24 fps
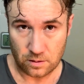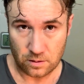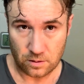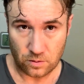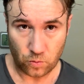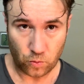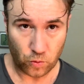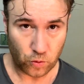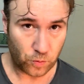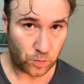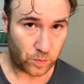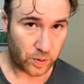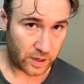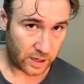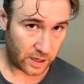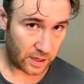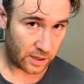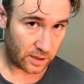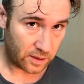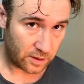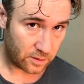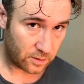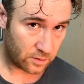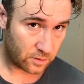would
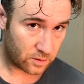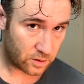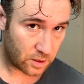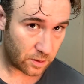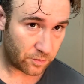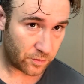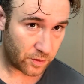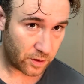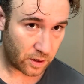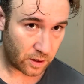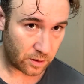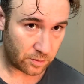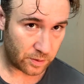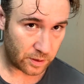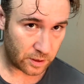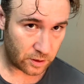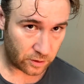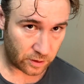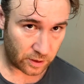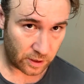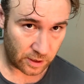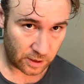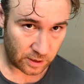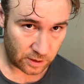be something I'd be
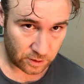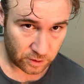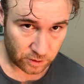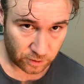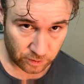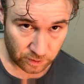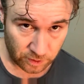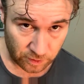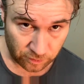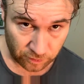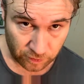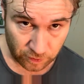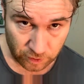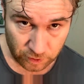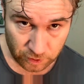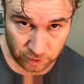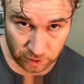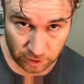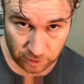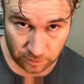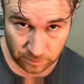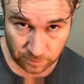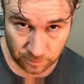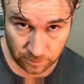looking into in the
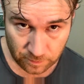future.